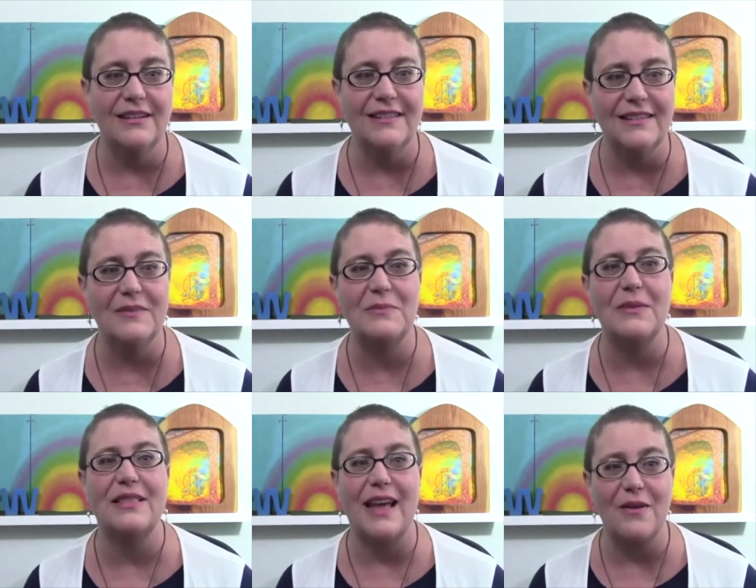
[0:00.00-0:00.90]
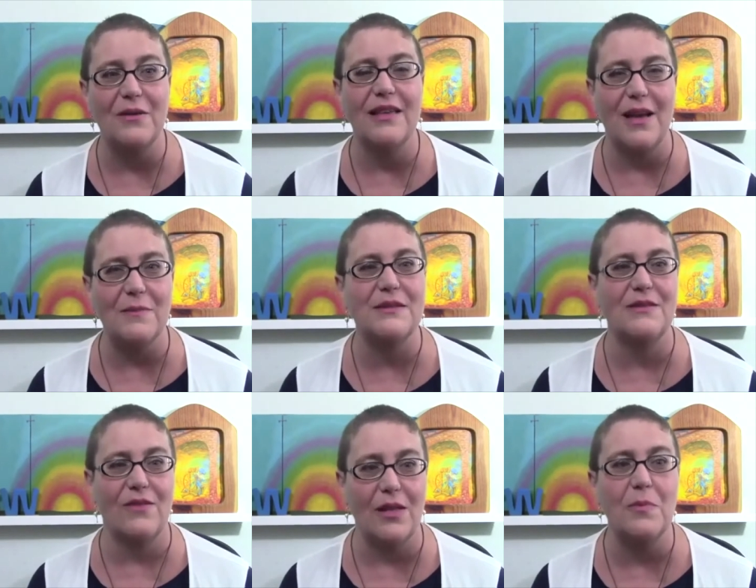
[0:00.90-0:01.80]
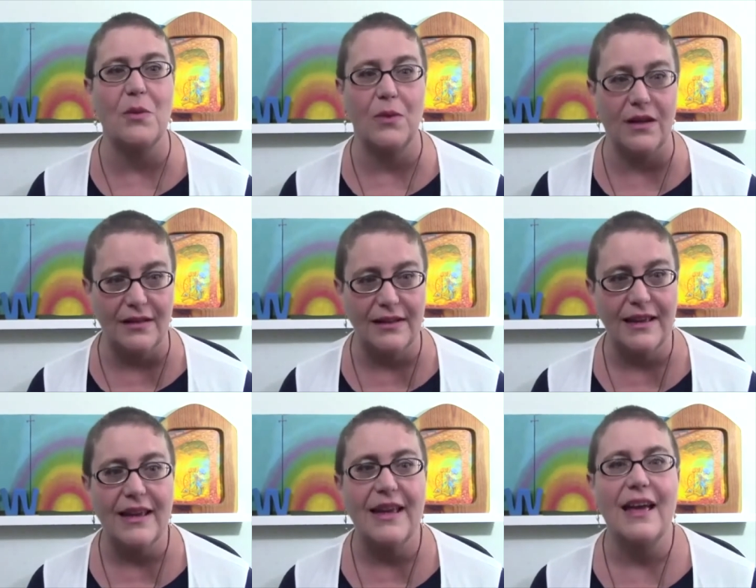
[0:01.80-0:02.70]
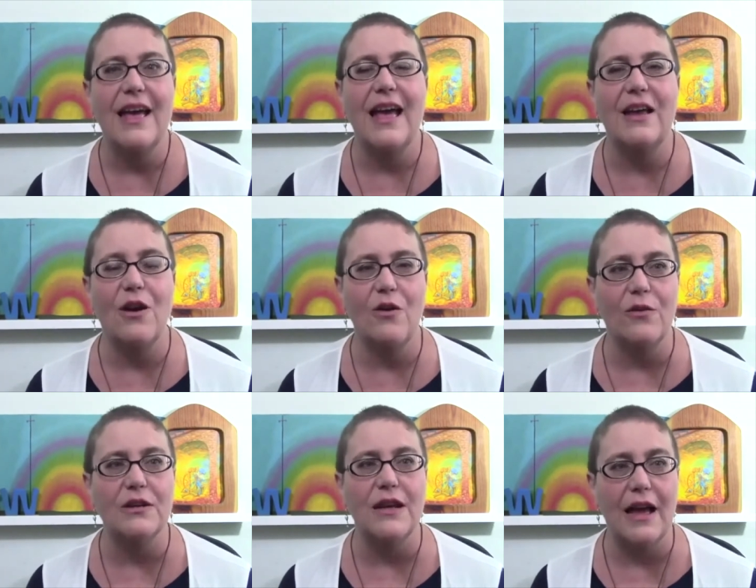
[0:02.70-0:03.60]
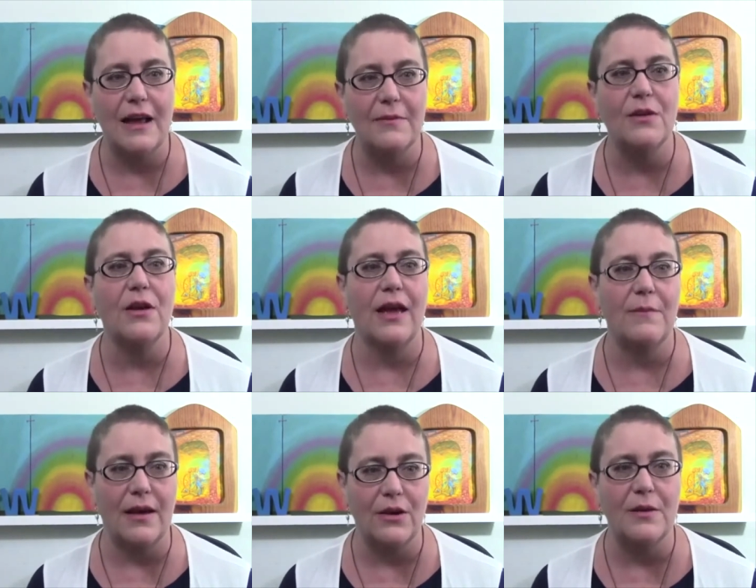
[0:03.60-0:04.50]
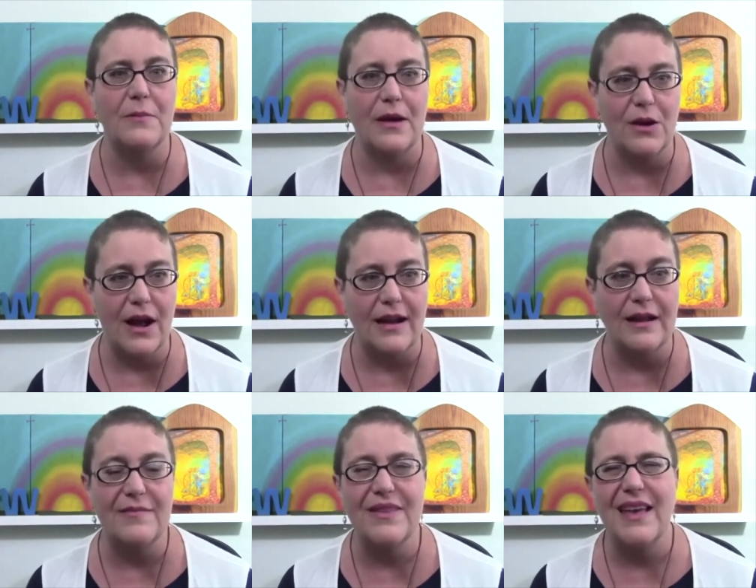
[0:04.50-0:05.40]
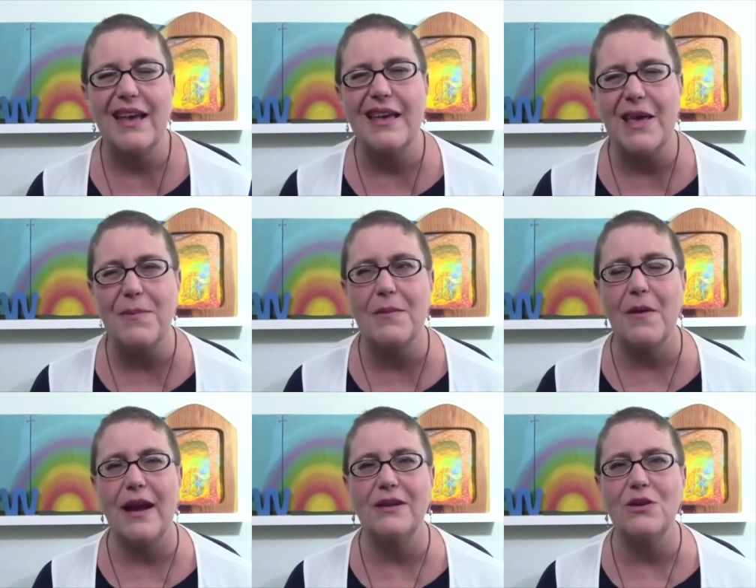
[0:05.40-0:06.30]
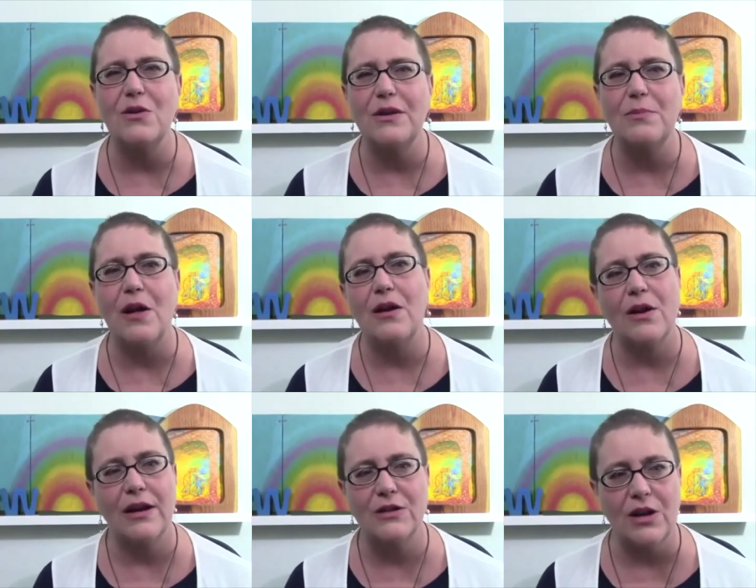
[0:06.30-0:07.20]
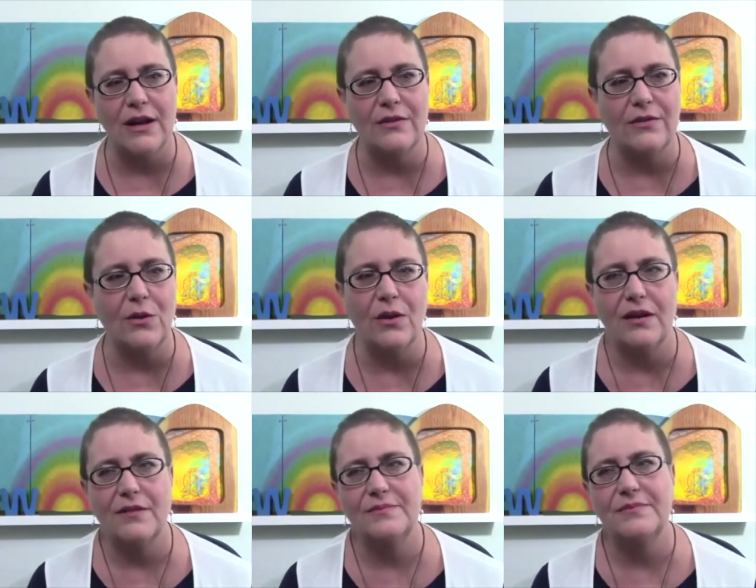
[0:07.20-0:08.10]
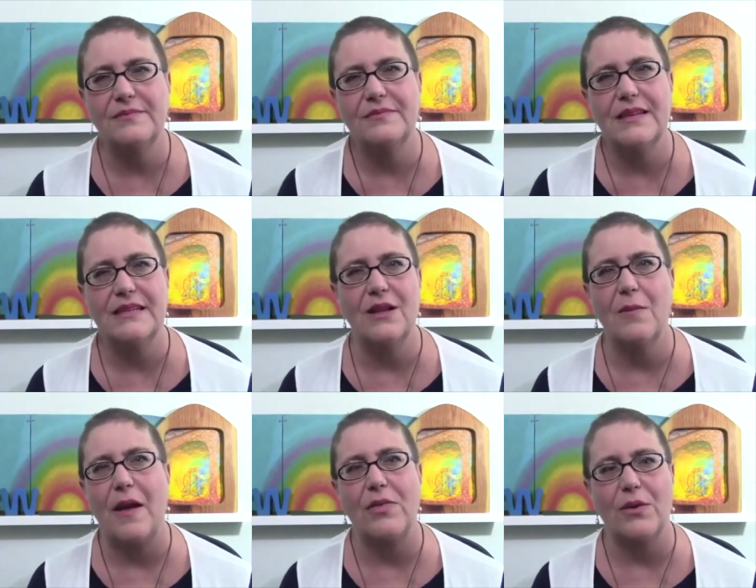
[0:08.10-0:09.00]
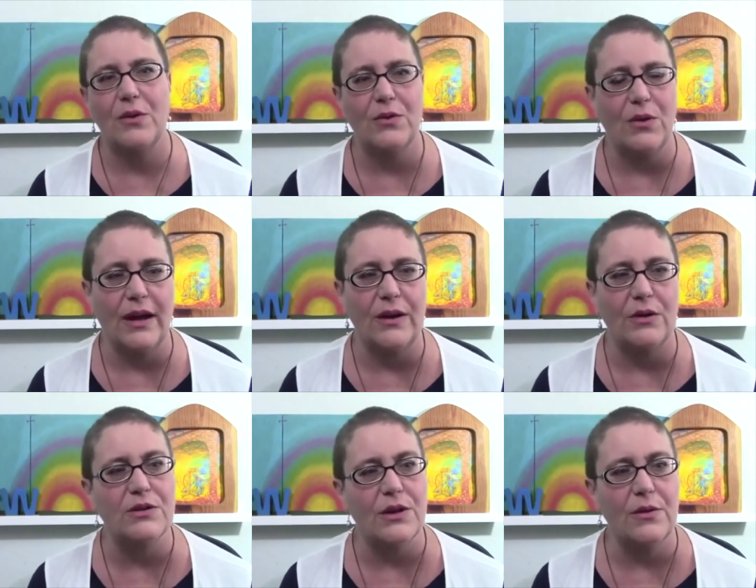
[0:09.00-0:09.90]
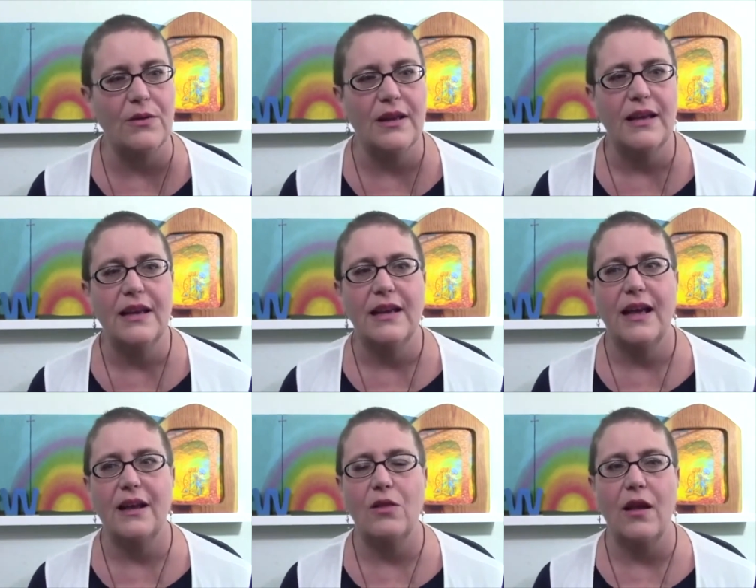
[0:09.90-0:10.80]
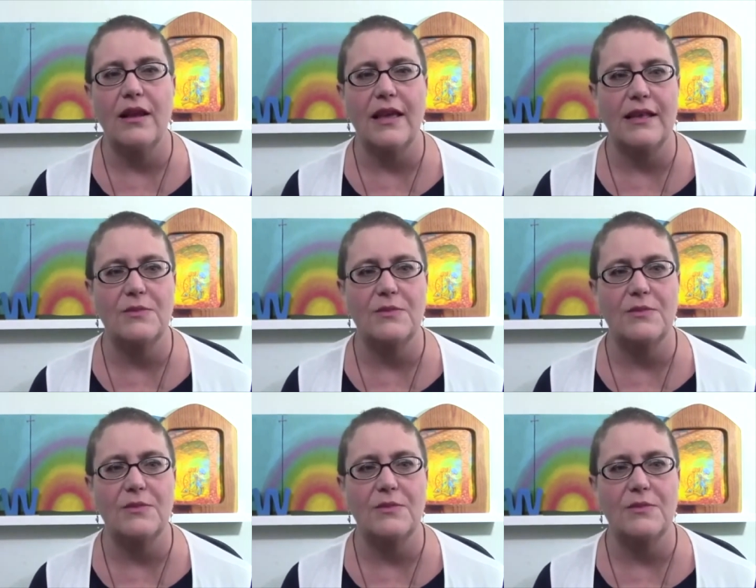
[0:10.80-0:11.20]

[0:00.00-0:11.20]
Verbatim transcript: but that really helps develop the will. And over time, they'll get better and better at it. And keep in mind, you're only block crayon drawing for mm, until about third grade or so. And a lot of kids